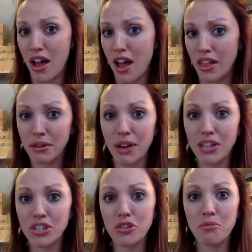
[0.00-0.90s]
I like what I
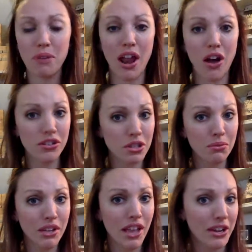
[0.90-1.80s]
do, but I also
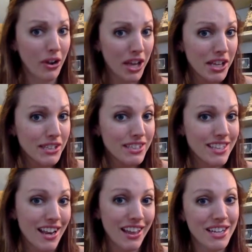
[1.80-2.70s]
really like our kids
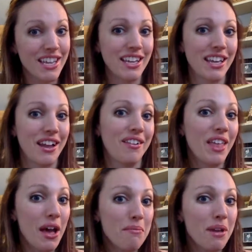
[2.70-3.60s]
and I like taking care of
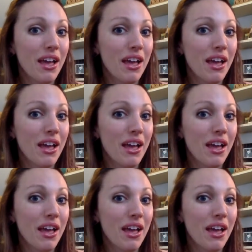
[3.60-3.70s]
them.